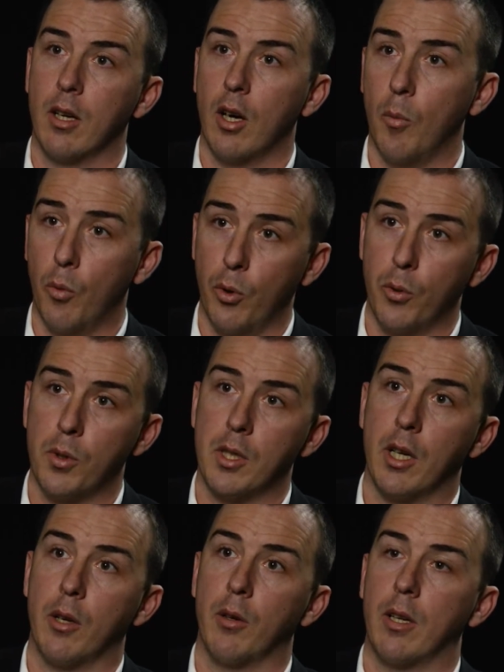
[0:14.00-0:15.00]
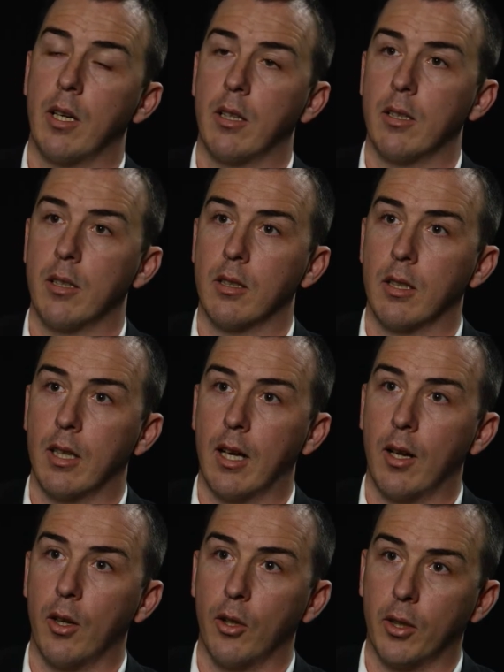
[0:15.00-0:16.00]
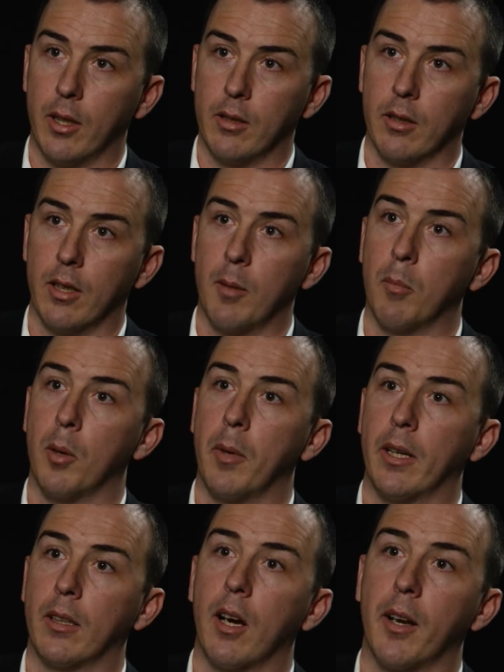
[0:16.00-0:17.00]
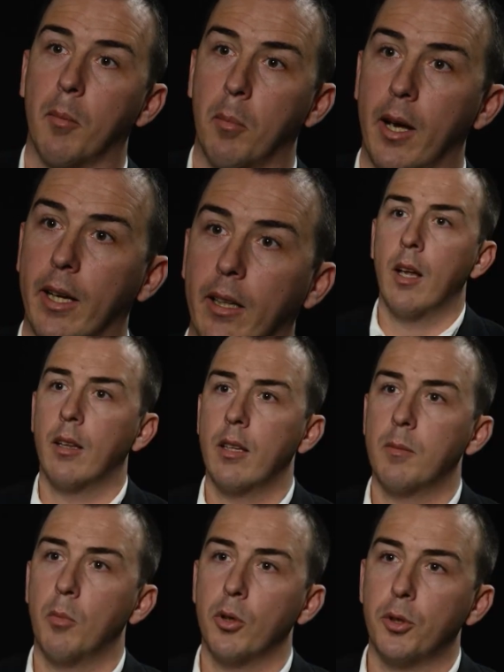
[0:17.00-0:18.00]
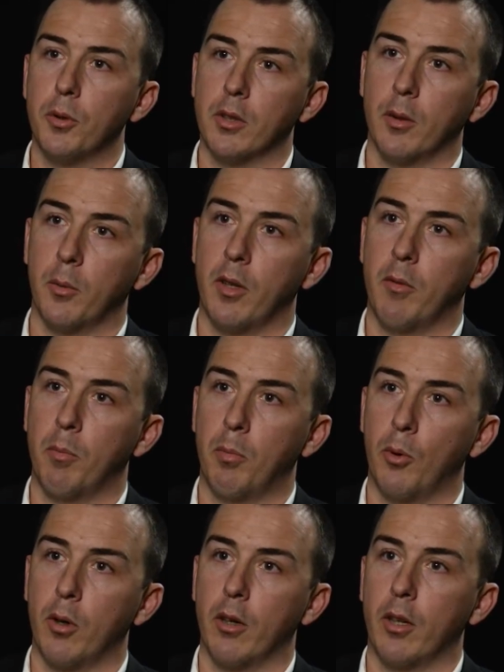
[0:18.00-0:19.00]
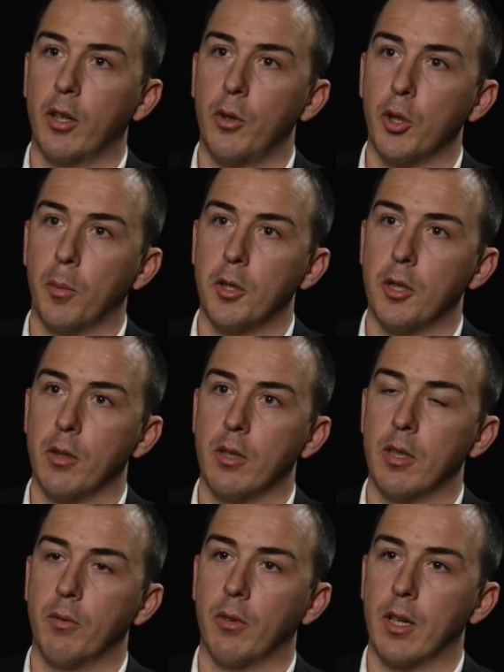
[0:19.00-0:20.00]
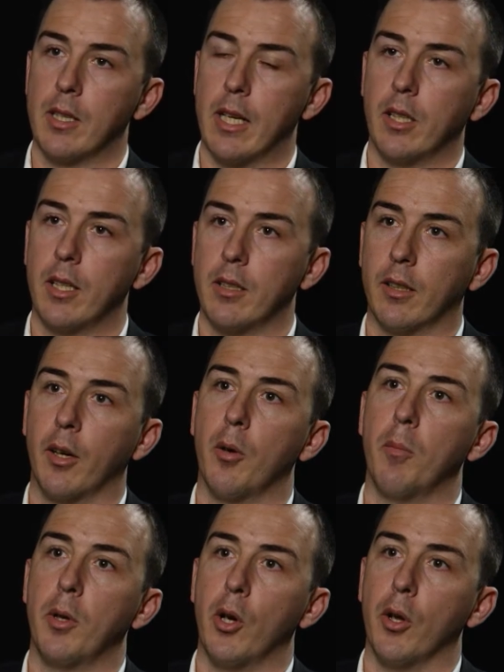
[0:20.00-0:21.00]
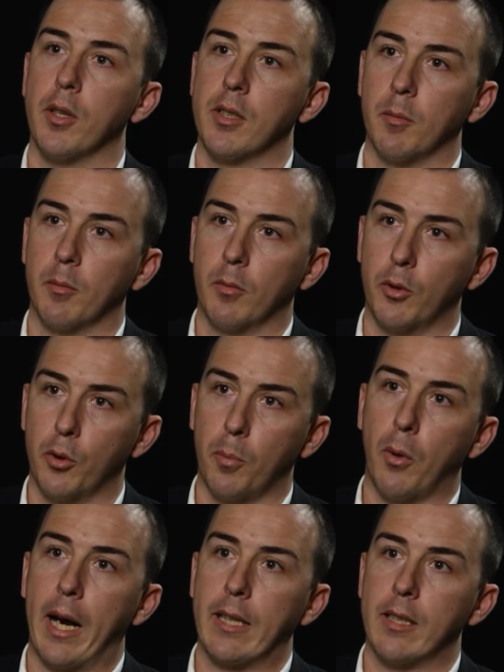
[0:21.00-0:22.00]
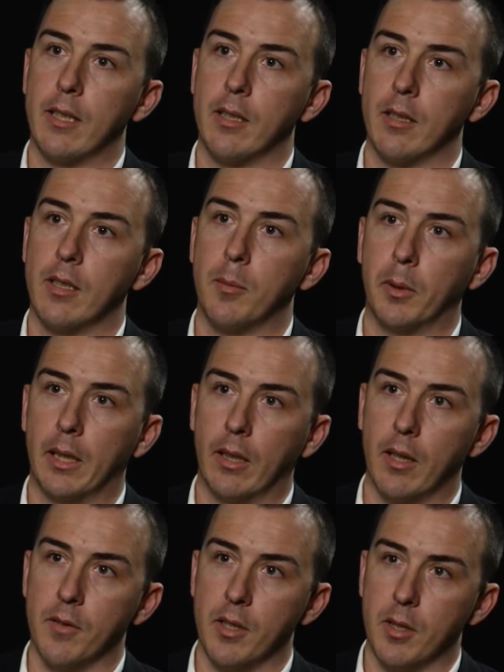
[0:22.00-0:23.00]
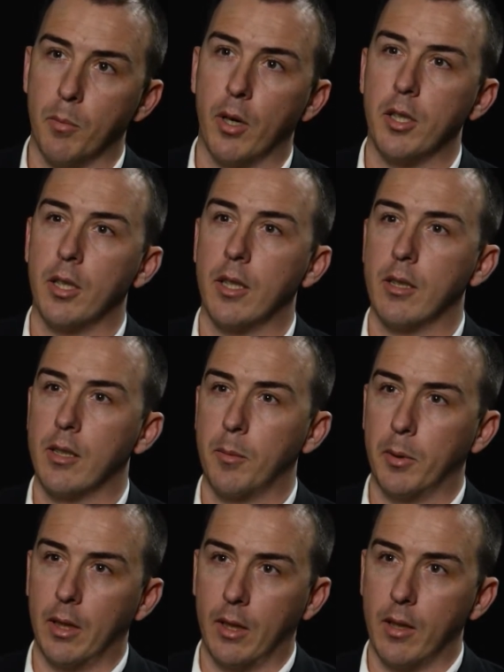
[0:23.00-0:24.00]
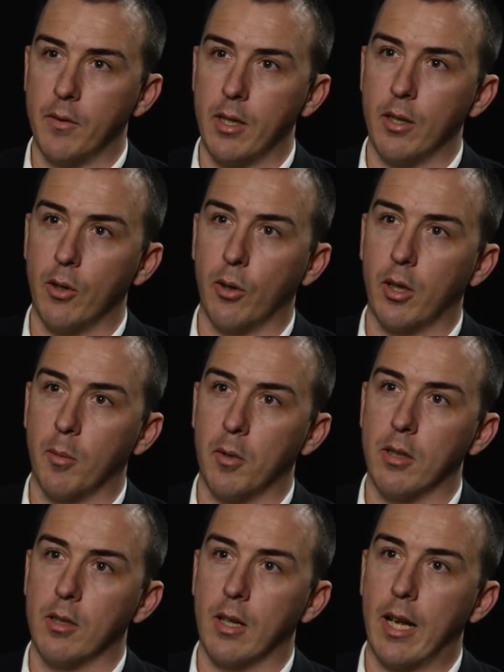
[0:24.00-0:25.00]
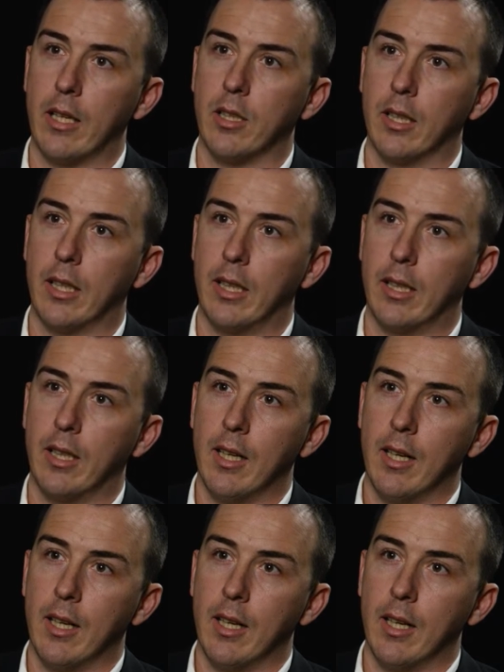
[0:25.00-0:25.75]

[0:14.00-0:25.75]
and we're also, in addition to that, looking to implement guided buying. These modules that we've bought are a huge opportunity for us actually to go beyond some good practice that typically lives in spreadsheets, typically lives in documents, and actually